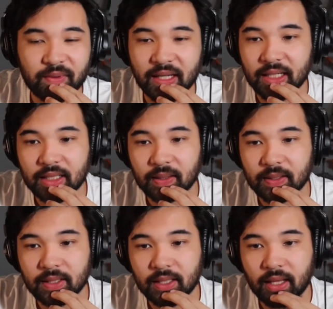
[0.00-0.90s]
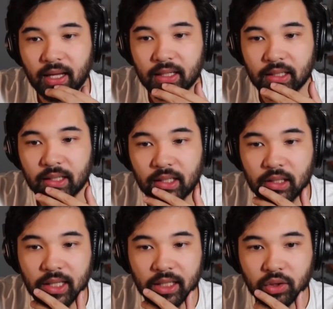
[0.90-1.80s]
getting sucked into that
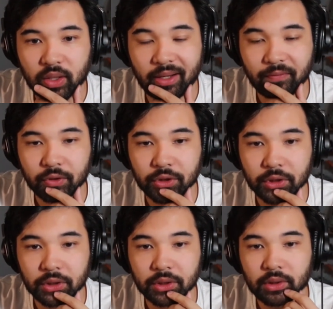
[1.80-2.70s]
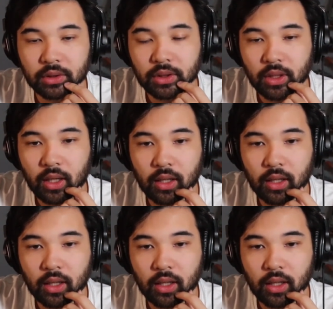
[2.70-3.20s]
trap for sure. Yeah.